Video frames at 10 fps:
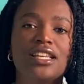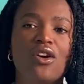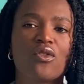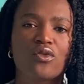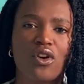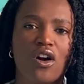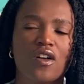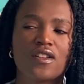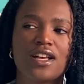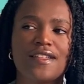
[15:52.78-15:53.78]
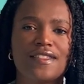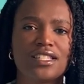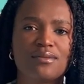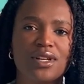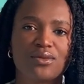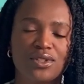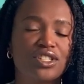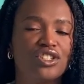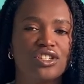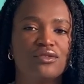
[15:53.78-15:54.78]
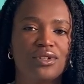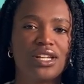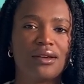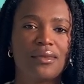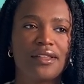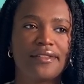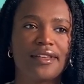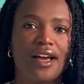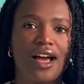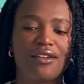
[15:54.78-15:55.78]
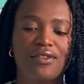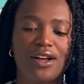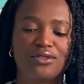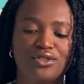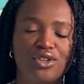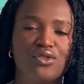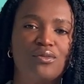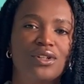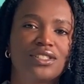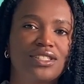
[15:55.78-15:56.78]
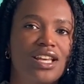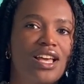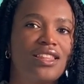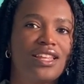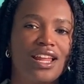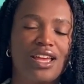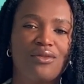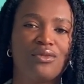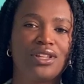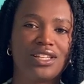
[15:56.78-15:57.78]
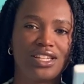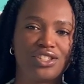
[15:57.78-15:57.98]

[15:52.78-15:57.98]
say overall, this month was a good reading month. I found two books that I really